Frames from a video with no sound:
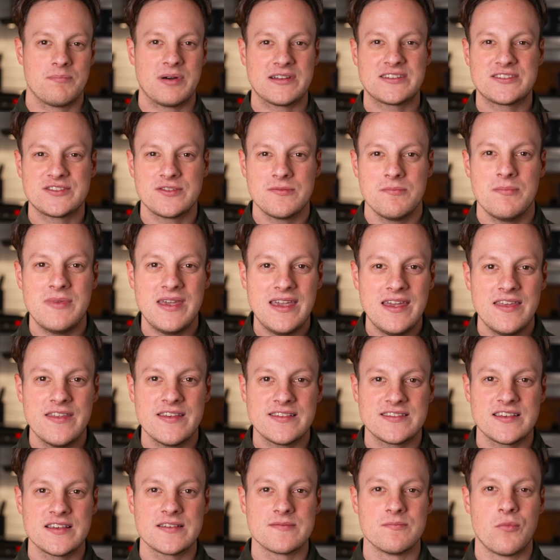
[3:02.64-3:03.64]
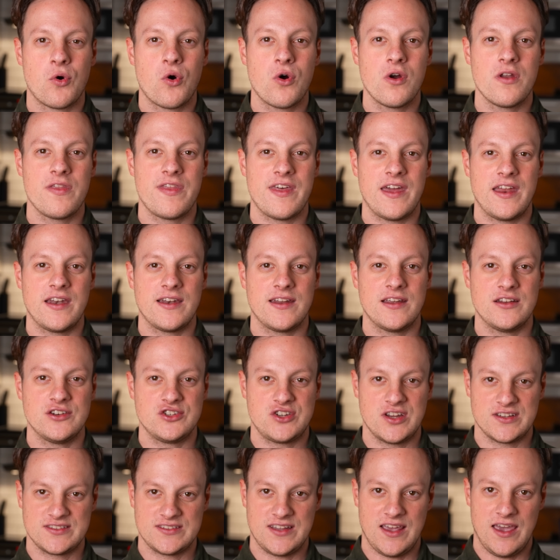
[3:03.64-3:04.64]
But to me, this is more than
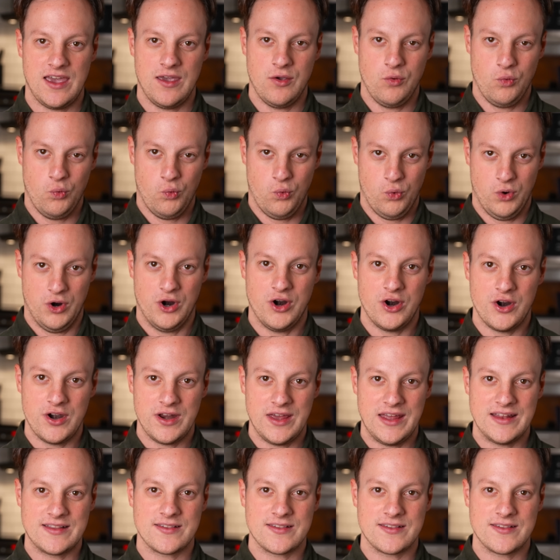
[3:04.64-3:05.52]
just a word,